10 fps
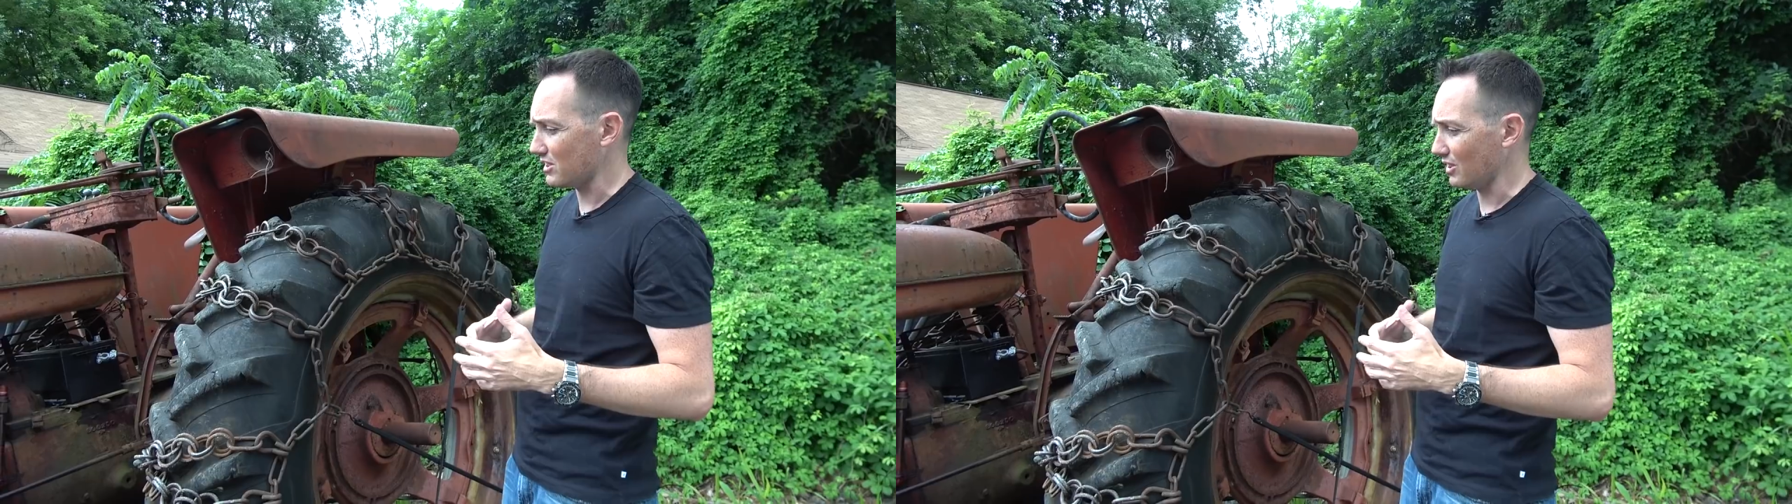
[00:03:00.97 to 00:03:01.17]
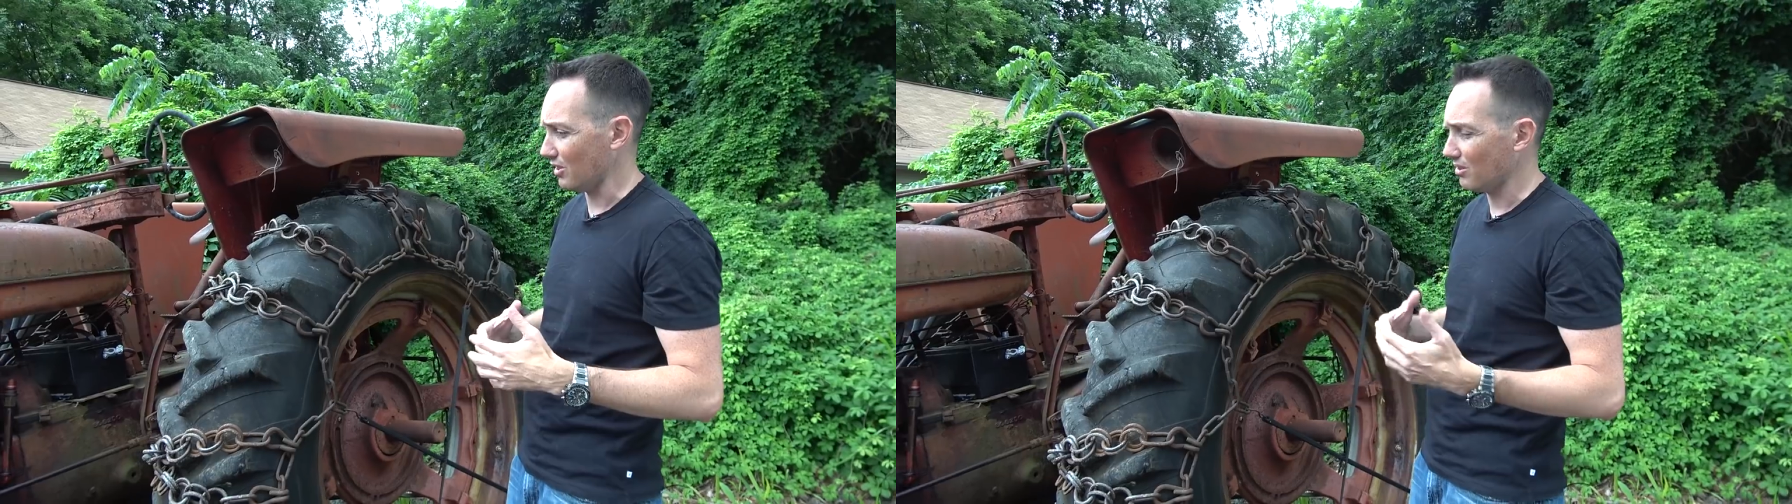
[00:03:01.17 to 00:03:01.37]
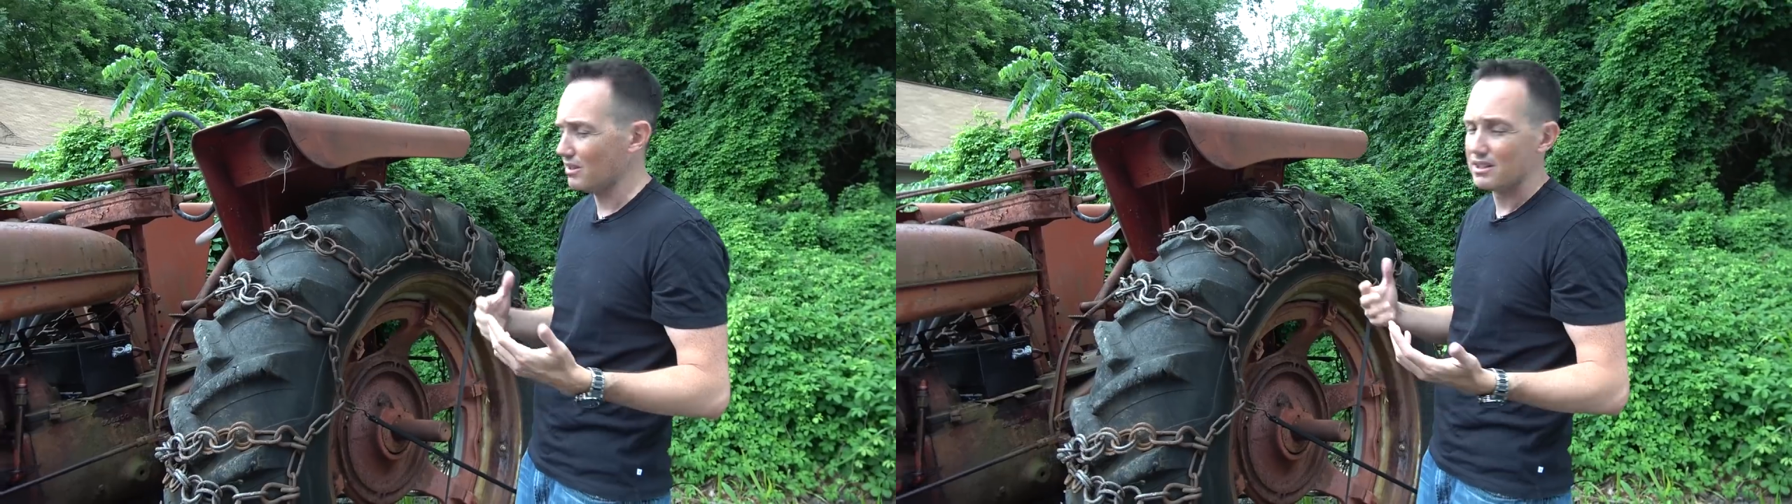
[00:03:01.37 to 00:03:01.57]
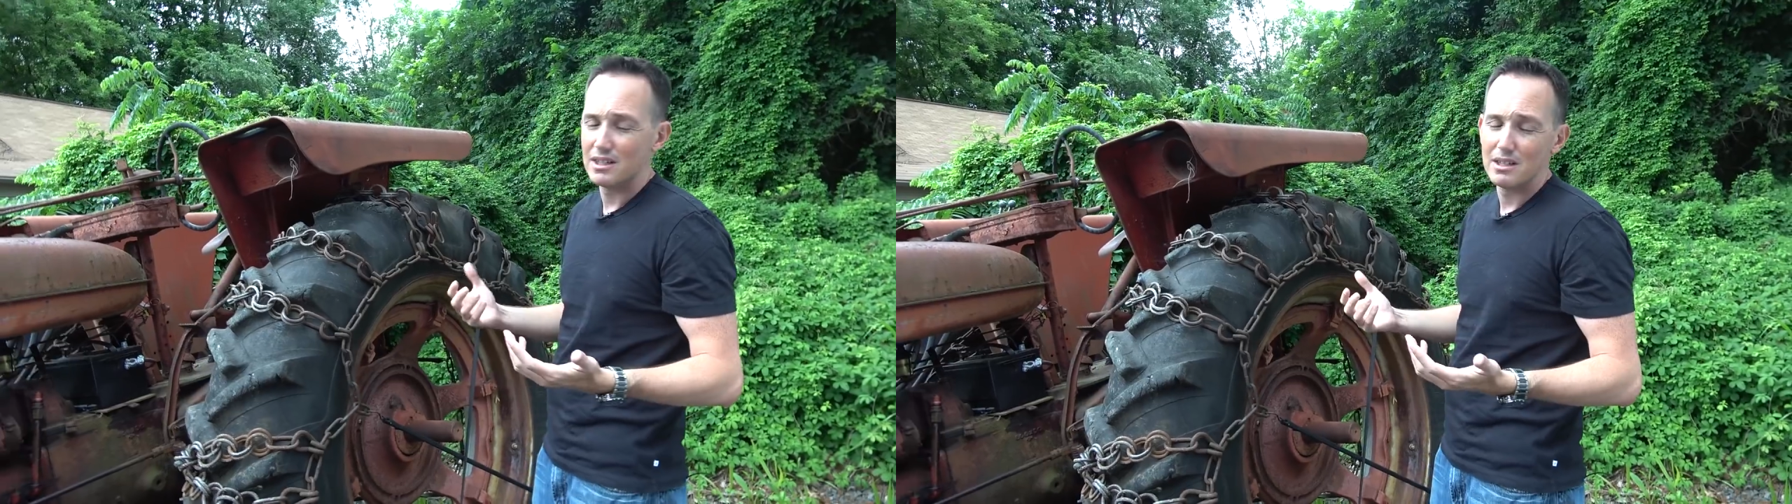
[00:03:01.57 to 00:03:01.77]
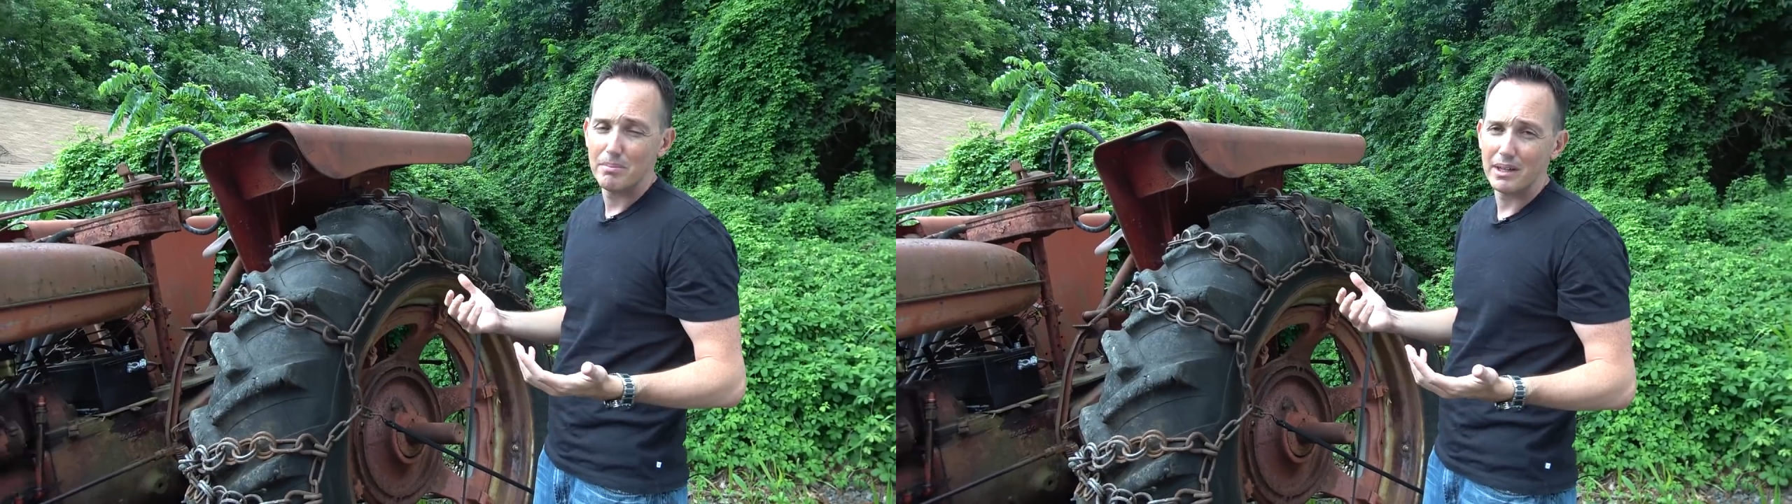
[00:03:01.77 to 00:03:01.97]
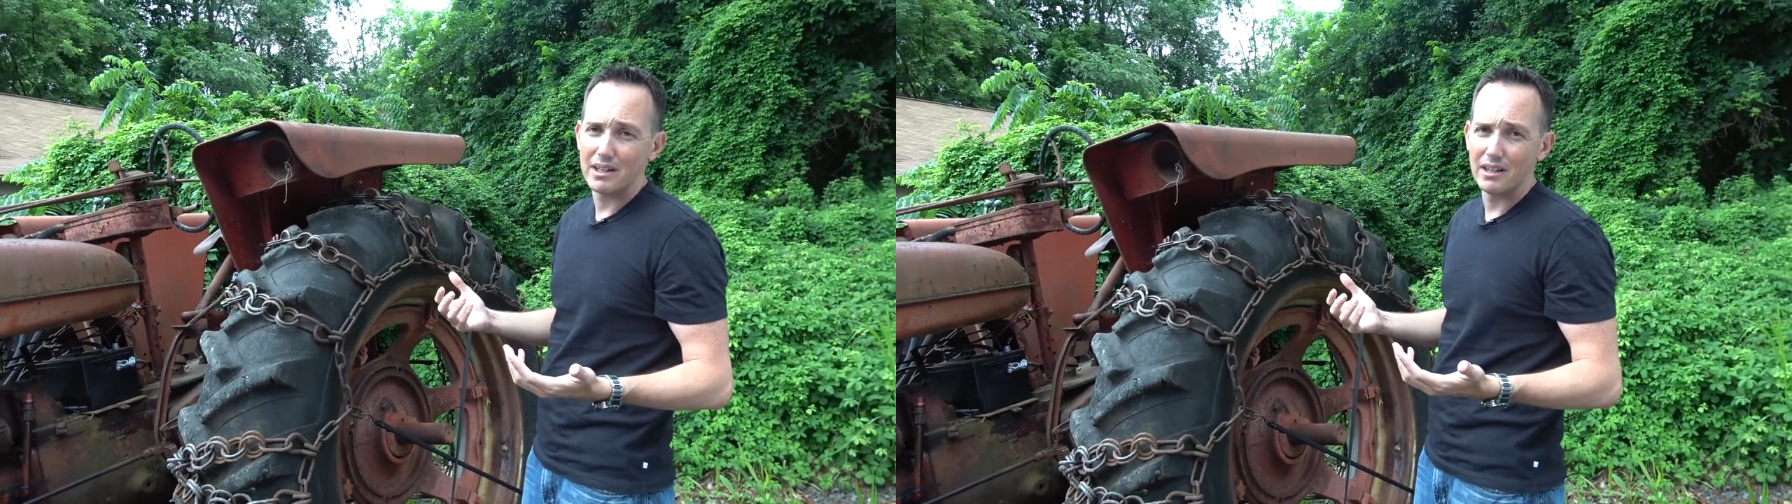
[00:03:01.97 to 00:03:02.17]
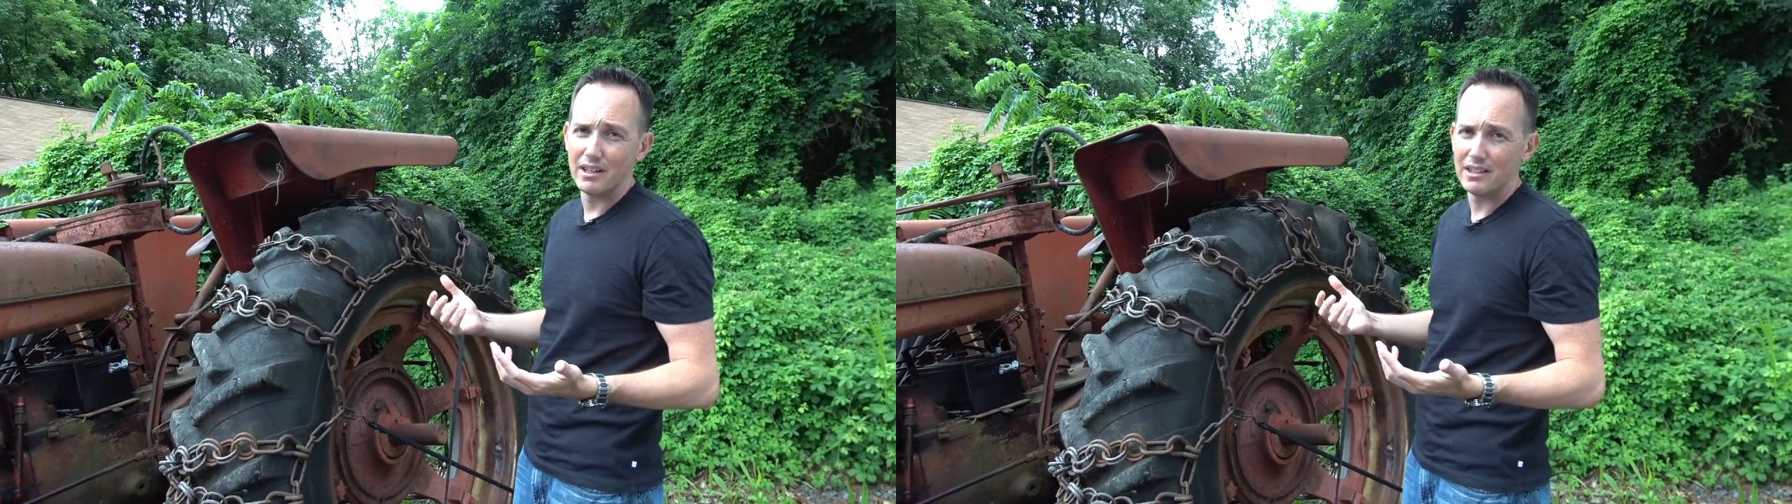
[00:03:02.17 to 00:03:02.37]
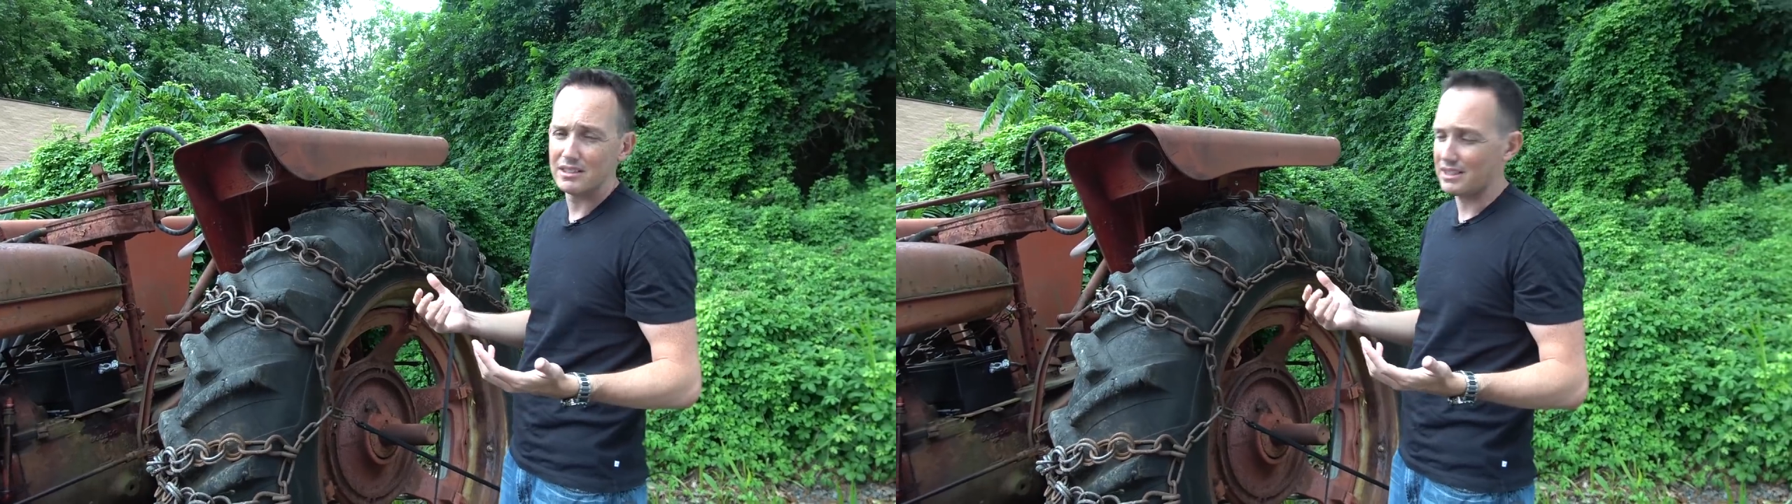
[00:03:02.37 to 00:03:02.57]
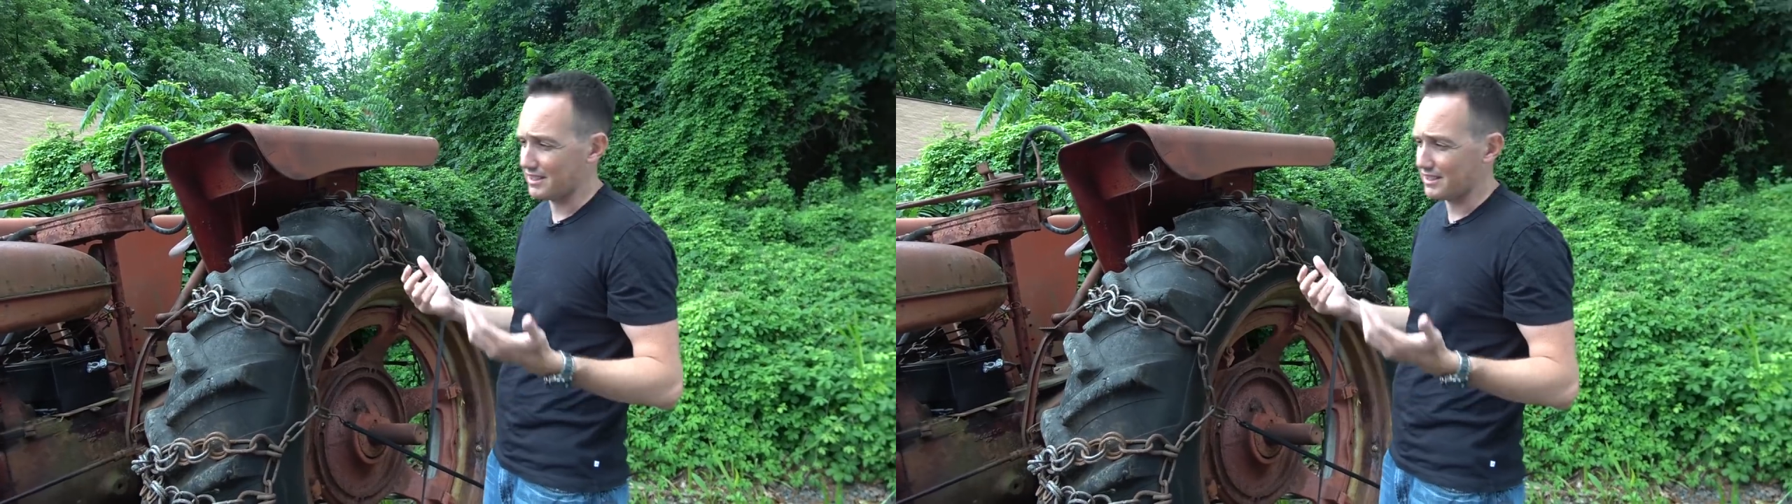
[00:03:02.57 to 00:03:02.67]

to because